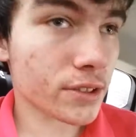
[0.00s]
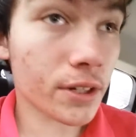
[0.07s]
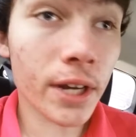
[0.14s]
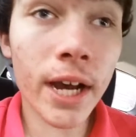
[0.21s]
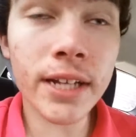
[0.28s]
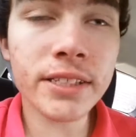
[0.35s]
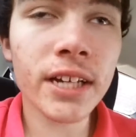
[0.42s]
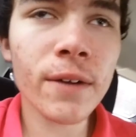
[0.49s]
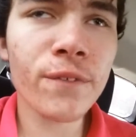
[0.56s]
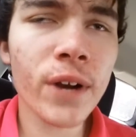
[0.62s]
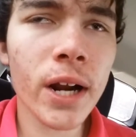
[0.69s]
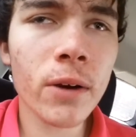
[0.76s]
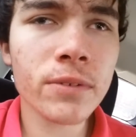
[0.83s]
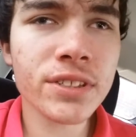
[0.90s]
So yeah, Tech
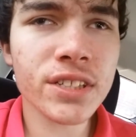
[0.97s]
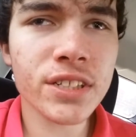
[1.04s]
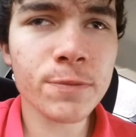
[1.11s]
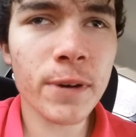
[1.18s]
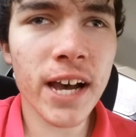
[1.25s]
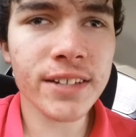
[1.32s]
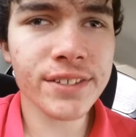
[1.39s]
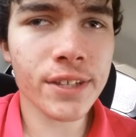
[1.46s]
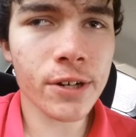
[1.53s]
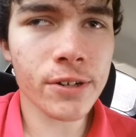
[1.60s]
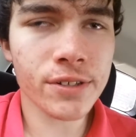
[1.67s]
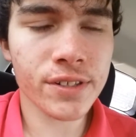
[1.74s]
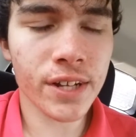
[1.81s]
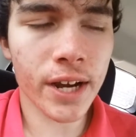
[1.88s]
Fair was this past
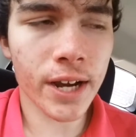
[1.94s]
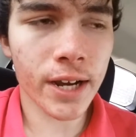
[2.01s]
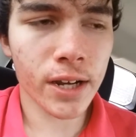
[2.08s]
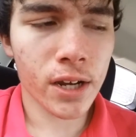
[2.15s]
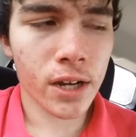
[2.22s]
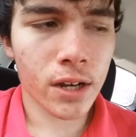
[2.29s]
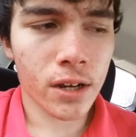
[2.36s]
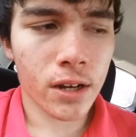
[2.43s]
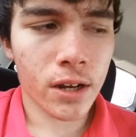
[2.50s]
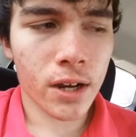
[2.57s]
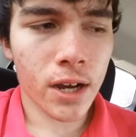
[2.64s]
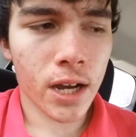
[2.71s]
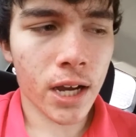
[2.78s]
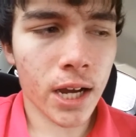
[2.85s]
Thursday,
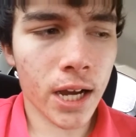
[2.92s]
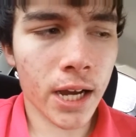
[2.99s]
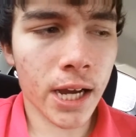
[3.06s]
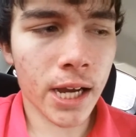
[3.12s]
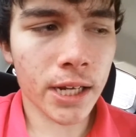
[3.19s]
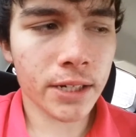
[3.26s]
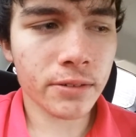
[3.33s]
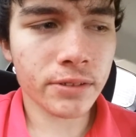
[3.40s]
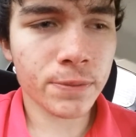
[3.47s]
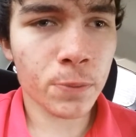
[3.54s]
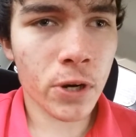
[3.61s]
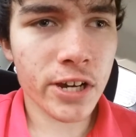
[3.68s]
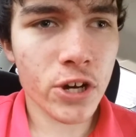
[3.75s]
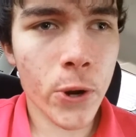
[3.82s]
and it was
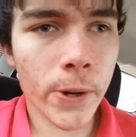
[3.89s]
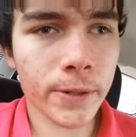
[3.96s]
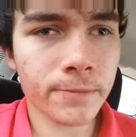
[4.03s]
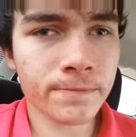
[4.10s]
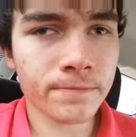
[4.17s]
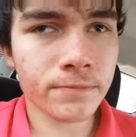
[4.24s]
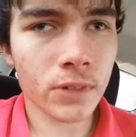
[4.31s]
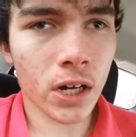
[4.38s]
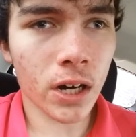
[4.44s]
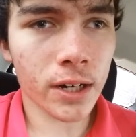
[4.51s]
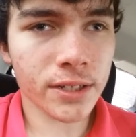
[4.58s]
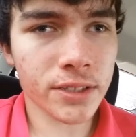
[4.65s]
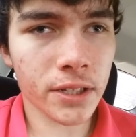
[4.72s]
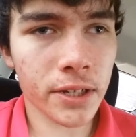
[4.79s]
pretty good,
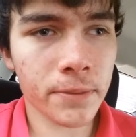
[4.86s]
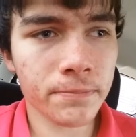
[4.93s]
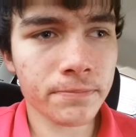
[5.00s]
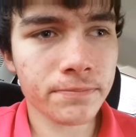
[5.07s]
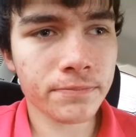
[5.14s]
honestly.